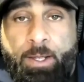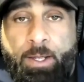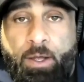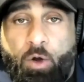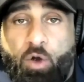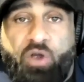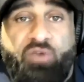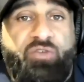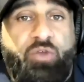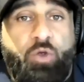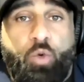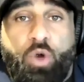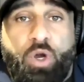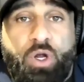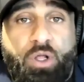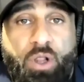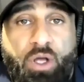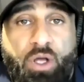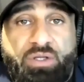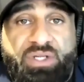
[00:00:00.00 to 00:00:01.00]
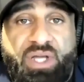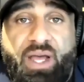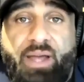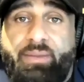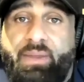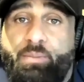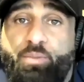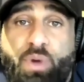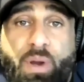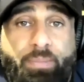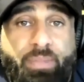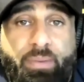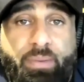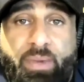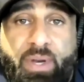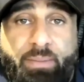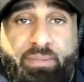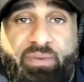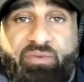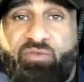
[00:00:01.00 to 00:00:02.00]
Or if you work a long time, then prep them the
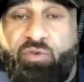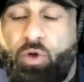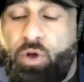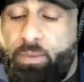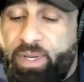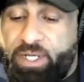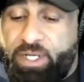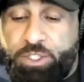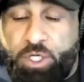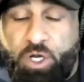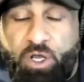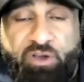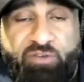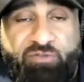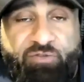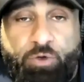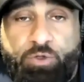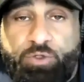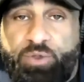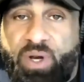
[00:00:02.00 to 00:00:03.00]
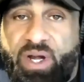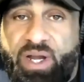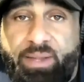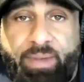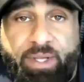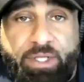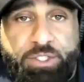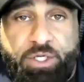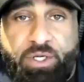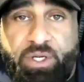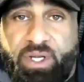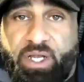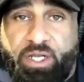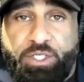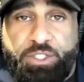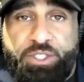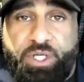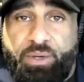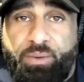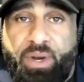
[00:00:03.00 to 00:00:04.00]
night before. Make sure all your food's ready. Make sure you got your
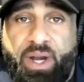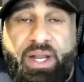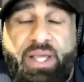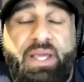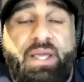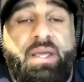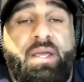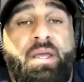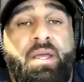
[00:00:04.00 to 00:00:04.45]
shit ready.